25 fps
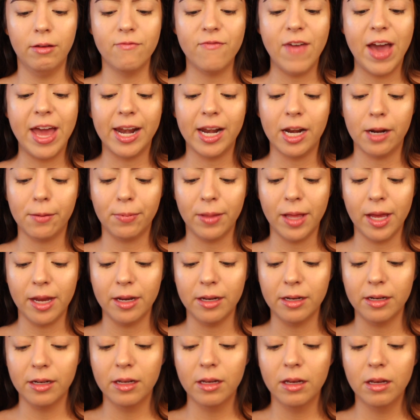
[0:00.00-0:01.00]
Vanity
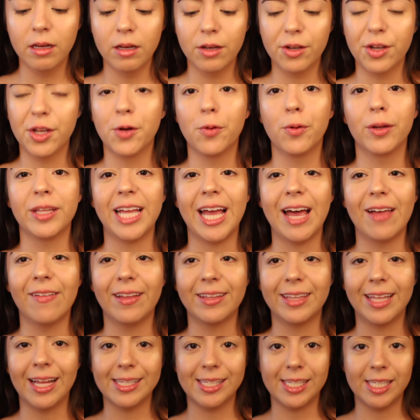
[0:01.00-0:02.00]
Planet. You know when they had
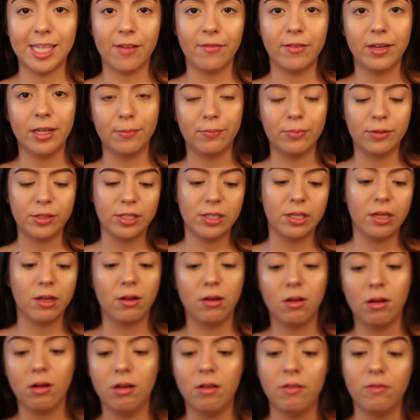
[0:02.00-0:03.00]
like that 70%
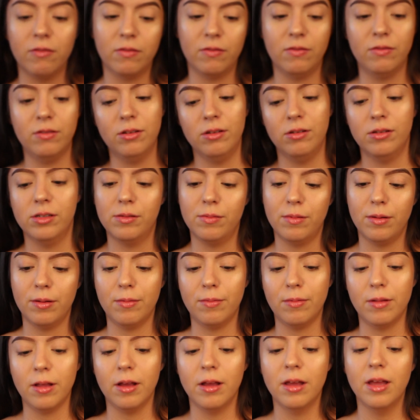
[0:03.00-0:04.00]
off, use
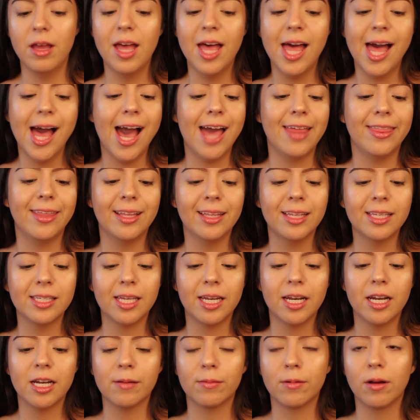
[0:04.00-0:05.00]
blah blah blah. I think this
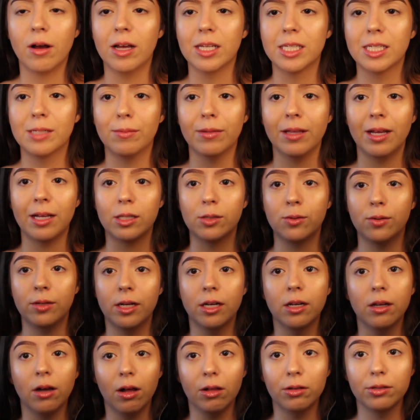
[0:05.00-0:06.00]
ended up costing me like
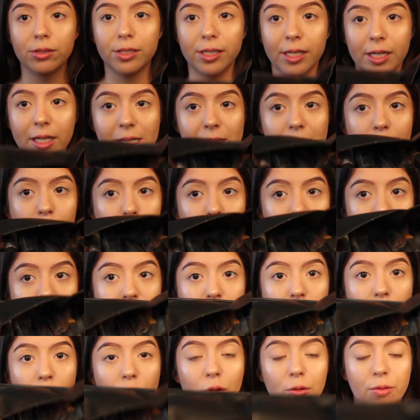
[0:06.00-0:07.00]
$20 and it comes with
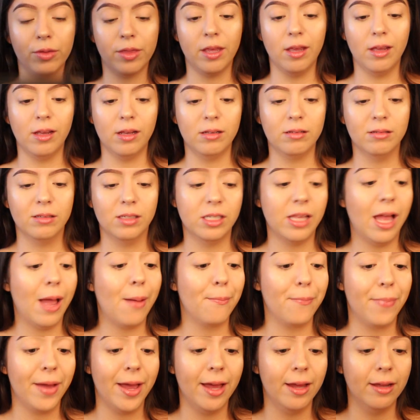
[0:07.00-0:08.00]
this whole thing. It's
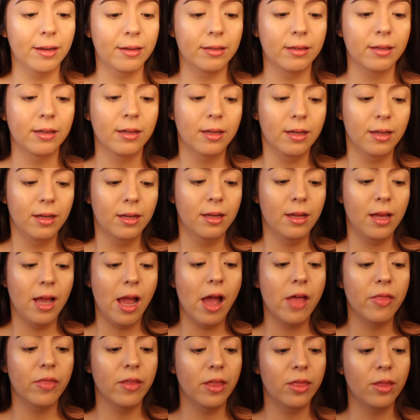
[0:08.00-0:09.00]
not bad.
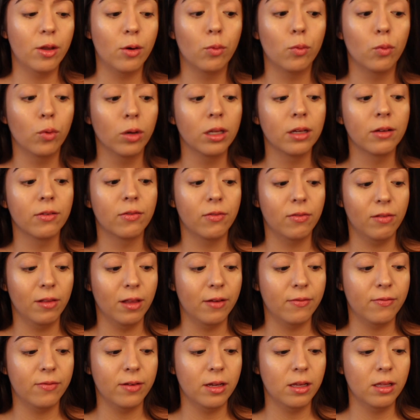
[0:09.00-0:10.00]
And then they're really
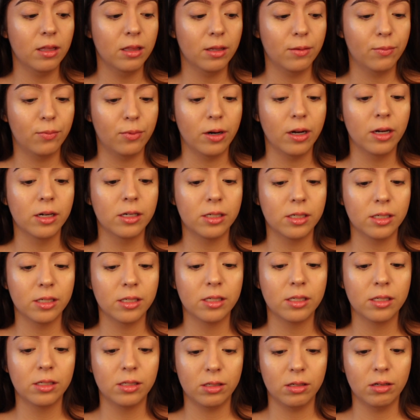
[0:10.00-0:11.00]
fluffy, the
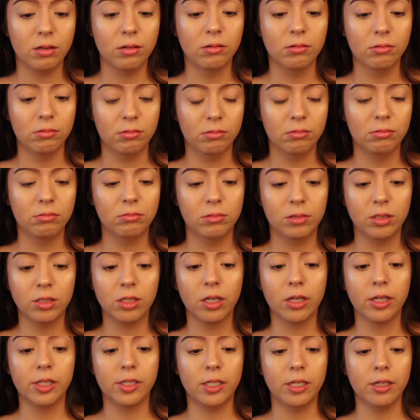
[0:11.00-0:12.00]
brushes, so it's
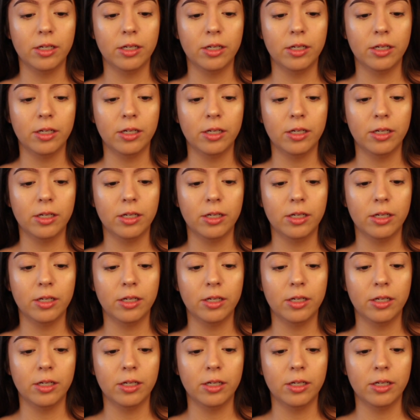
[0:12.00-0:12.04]
a good